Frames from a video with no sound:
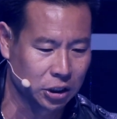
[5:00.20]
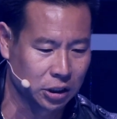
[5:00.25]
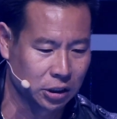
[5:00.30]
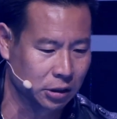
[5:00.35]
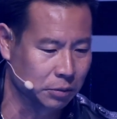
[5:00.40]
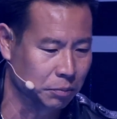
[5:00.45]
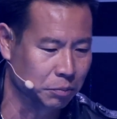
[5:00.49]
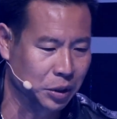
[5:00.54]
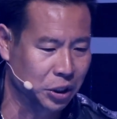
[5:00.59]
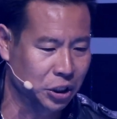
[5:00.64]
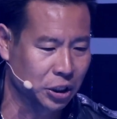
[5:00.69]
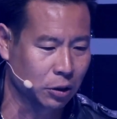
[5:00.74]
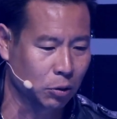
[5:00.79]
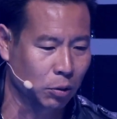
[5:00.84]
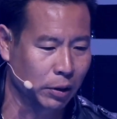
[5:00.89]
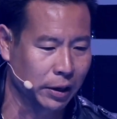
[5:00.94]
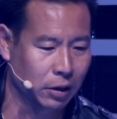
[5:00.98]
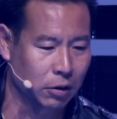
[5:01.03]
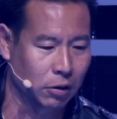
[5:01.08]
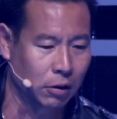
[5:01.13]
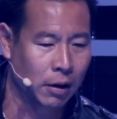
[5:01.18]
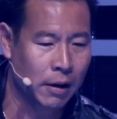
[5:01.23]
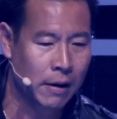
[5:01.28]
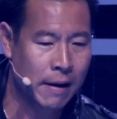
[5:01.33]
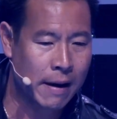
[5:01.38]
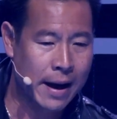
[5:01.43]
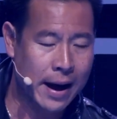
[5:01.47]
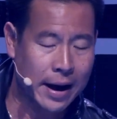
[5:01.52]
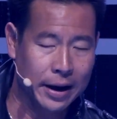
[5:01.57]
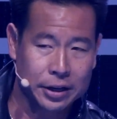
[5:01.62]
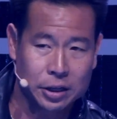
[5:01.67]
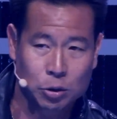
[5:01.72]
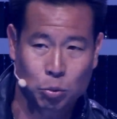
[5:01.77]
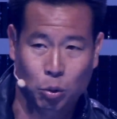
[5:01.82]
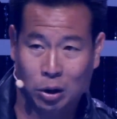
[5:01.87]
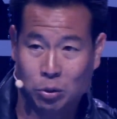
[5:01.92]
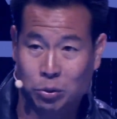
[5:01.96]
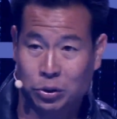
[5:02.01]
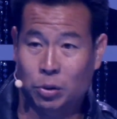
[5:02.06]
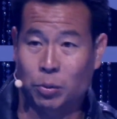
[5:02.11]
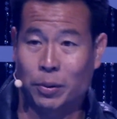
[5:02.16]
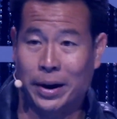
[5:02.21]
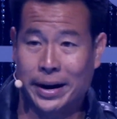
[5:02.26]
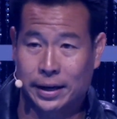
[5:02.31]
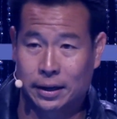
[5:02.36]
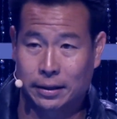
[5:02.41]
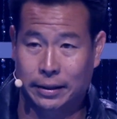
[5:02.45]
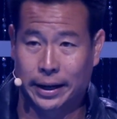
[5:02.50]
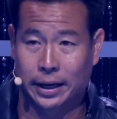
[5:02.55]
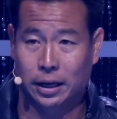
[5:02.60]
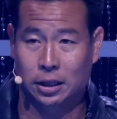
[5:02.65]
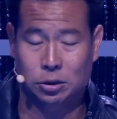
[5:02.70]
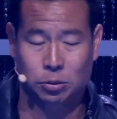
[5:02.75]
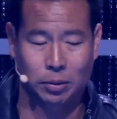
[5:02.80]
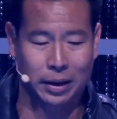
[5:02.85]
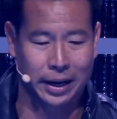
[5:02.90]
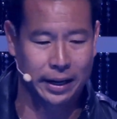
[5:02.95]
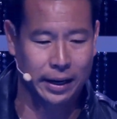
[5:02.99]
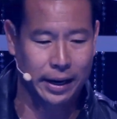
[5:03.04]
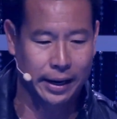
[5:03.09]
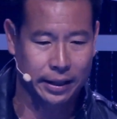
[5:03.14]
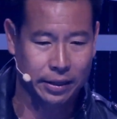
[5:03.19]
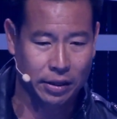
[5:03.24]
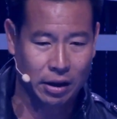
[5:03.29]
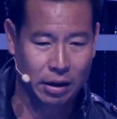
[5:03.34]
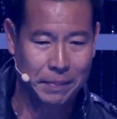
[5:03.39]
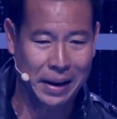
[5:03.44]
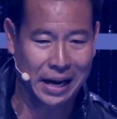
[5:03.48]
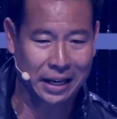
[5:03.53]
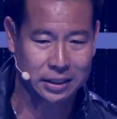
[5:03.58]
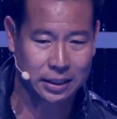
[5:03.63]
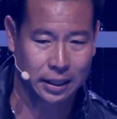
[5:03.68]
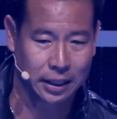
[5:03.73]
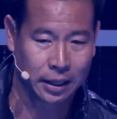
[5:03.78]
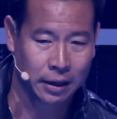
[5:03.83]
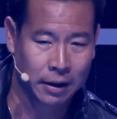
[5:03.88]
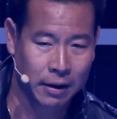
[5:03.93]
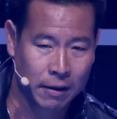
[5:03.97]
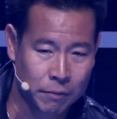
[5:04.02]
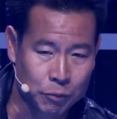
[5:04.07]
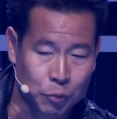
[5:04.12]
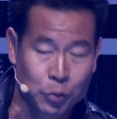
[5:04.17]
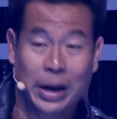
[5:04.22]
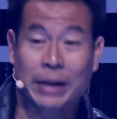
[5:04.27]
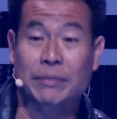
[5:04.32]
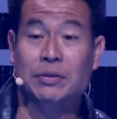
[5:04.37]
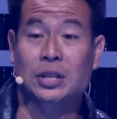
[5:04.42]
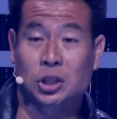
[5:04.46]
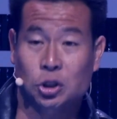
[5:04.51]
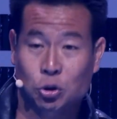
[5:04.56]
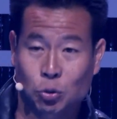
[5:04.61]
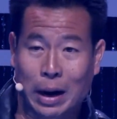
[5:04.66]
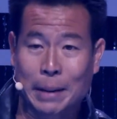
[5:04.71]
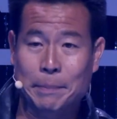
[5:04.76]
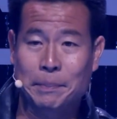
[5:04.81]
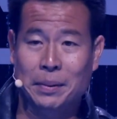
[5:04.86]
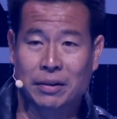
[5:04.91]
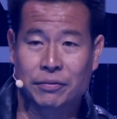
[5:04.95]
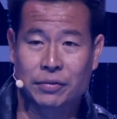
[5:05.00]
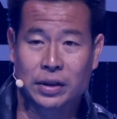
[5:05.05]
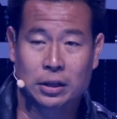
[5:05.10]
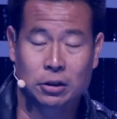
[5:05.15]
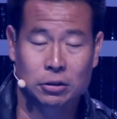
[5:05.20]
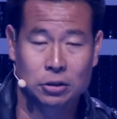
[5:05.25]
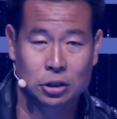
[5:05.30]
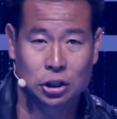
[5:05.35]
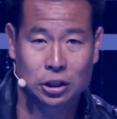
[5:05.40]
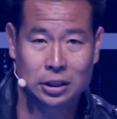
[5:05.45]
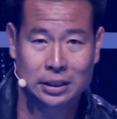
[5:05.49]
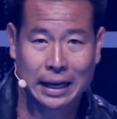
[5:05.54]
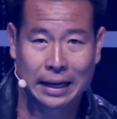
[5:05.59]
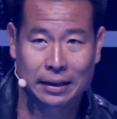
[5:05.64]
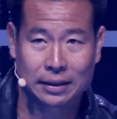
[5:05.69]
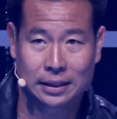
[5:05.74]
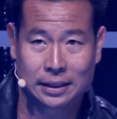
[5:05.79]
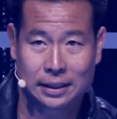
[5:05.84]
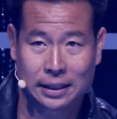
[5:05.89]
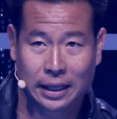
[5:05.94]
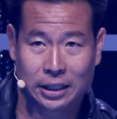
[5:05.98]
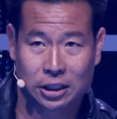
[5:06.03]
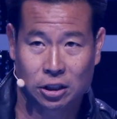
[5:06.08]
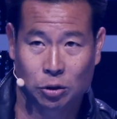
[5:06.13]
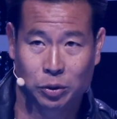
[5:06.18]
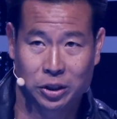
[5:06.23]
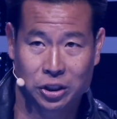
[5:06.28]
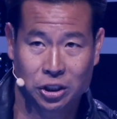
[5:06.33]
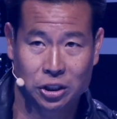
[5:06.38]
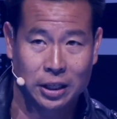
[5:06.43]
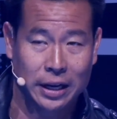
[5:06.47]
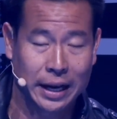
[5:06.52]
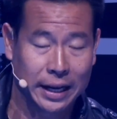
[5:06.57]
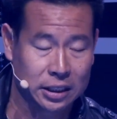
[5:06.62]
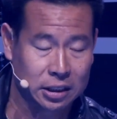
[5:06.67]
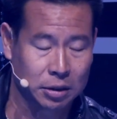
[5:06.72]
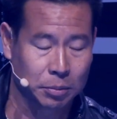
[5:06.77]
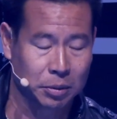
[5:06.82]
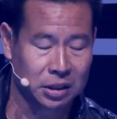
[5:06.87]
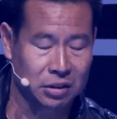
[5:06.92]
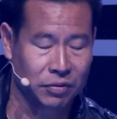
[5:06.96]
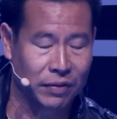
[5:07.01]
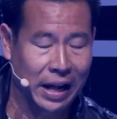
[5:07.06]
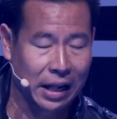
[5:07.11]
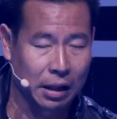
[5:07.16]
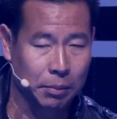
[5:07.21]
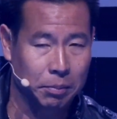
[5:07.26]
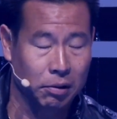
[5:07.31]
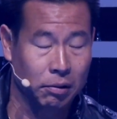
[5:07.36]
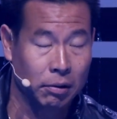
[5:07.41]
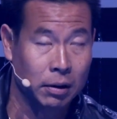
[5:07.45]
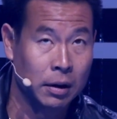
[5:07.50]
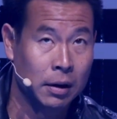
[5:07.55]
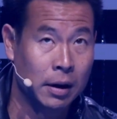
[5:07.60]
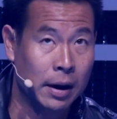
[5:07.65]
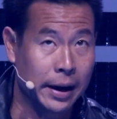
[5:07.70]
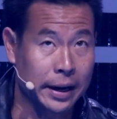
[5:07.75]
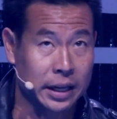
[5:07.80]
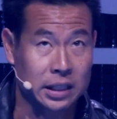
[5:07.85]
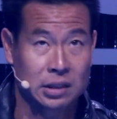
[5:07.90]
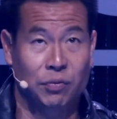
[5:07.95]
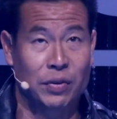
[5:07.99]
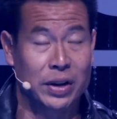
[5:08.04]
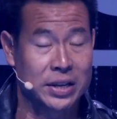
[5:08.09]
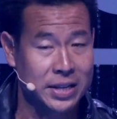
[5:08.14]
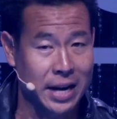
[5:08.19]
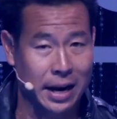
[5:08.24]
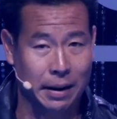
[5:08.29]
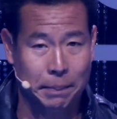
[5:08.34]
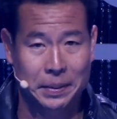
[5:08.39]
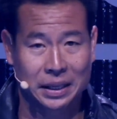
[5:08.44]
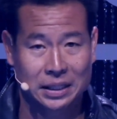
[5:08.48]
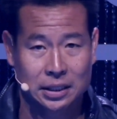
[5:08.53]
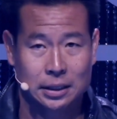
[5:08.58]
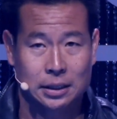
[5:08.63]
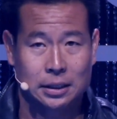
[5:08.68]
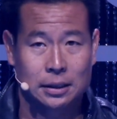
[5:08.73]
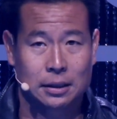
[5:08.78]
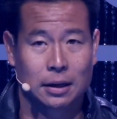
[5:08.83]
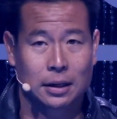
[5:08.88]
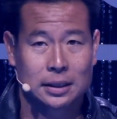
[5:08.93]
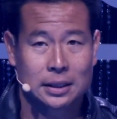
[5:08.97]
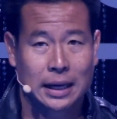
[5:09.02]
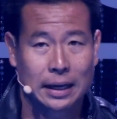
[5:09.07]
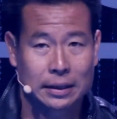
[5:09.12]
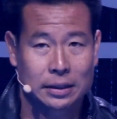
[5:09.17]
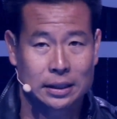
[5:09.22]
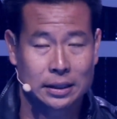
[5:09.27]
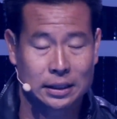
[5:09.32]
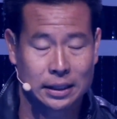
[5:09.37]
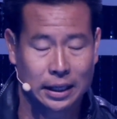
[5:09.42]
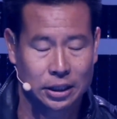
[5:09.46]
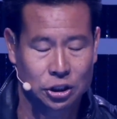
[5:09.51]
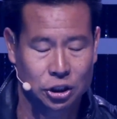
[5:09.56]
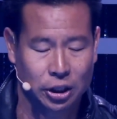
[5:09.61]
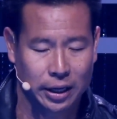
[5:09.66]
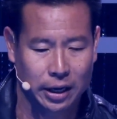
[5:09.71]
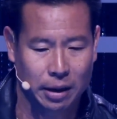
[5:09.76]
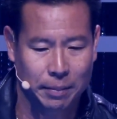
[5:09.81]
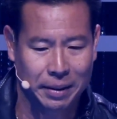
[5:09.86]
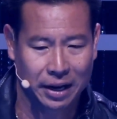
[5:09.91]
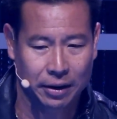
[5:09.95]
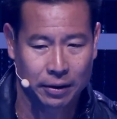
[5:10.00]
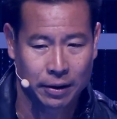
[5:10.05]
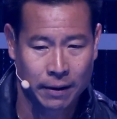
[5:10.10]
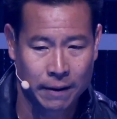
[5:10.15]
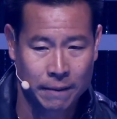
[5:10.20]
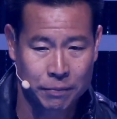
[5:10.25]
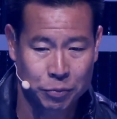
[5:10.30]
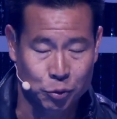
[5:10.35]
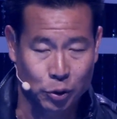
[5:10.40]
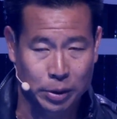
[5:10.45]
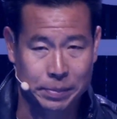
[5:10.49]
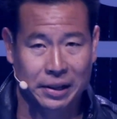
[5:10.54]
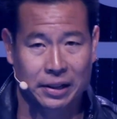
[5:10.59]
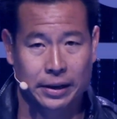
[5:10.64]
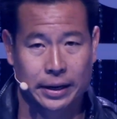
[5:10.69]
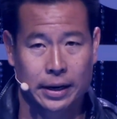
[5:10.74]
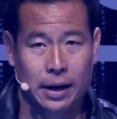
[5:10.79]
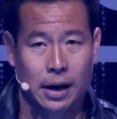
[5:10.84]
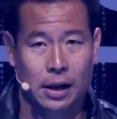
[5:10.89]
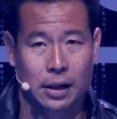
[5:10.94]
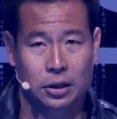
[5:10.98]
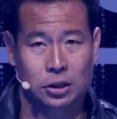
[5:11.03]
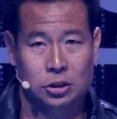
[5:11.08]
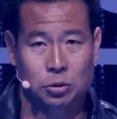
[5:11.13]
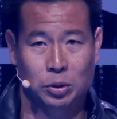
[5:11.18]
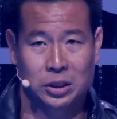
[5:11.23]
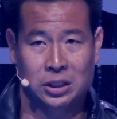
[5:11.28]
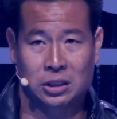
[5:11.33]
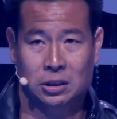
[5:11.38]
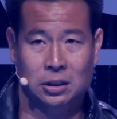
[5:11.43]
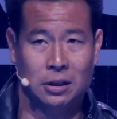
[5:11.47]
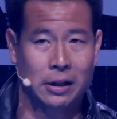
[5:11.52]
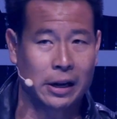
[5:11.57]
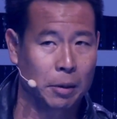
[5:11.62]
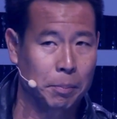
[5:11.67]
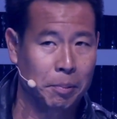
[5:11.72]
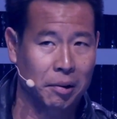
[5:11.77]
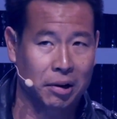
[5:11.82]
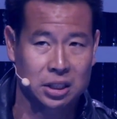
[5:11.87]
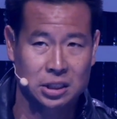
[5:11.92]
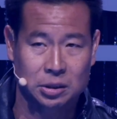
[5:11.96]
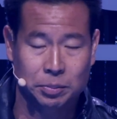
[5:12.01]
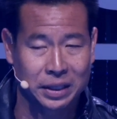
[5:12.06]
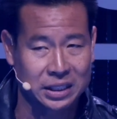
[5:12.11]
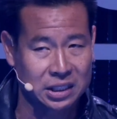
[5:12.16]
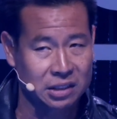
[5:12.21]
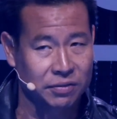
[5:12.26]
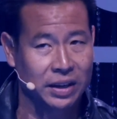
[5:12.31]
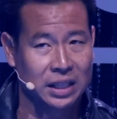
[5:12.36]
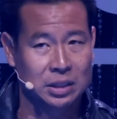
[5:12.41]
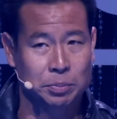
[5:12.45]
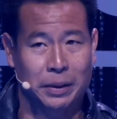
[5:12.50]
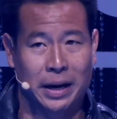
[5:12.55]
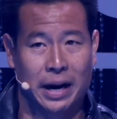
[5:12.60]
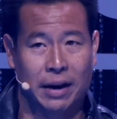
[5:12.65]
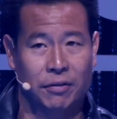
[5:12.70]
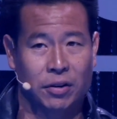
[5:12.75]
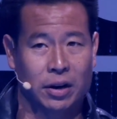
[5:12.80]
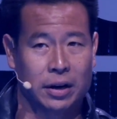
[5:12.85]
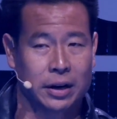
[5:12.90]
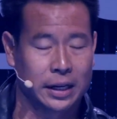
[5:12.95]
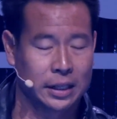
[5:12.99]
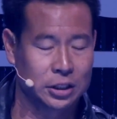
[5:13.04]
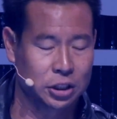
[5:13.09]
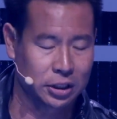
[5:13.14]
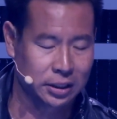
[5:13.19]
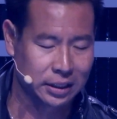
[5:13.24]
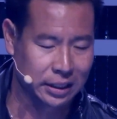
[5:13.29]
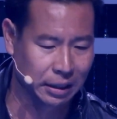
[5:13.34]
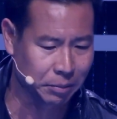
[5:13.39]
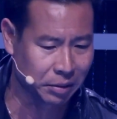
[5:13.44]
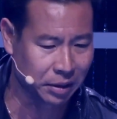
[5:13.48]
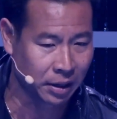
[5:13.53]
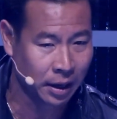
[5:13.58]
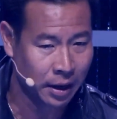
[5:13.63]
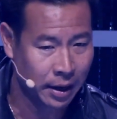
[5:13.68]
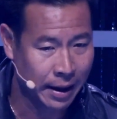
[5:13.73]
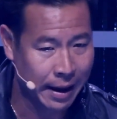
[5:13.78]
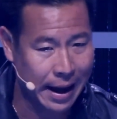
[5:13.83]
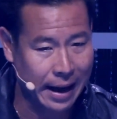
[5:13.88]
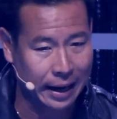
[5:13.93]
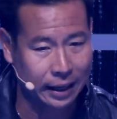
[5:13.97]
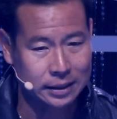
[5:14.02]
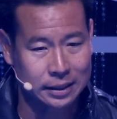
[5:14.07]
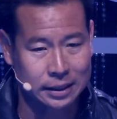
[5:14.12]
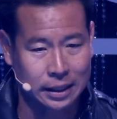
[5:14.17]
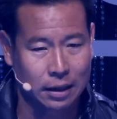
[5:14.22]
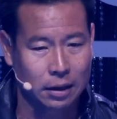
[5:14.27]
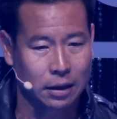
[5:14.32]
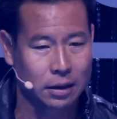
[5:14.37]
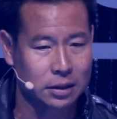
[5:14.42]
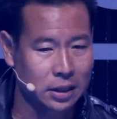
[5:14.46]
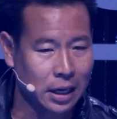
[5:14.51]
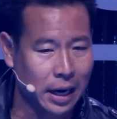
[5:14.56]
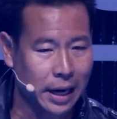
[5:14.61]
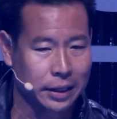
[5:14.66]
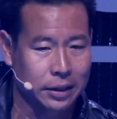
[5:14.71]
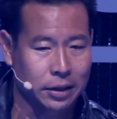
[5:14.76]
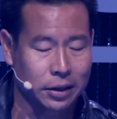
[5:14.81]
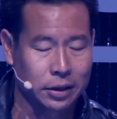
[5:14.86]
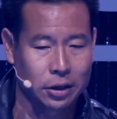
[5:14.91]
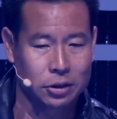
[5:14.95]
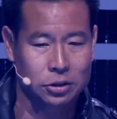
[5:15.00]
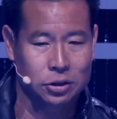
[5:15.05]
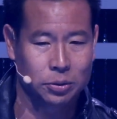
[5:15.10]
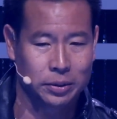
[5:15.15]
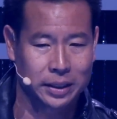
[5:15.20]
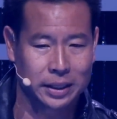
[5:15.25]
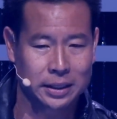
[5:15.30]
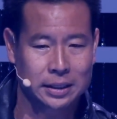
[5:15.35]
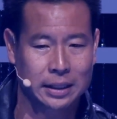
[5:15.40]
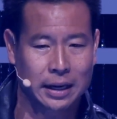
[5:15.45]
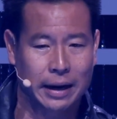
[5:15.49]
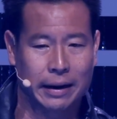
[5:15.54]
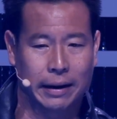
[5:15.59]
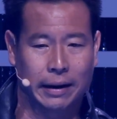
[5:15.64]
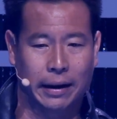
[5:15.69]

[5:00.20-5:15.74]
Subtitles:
is mission critical. How do you work with the regulators, right? Like think back to, we have the Stripe of Indonesia, Southeast Asia, which today is the most valuable, I guess, fintech business in all Southeast Asia at about $3 billion, which is Kleiner Perkins' biggest investment ever in Indonesia, same with Axel, Tiger, Coatue, Insight.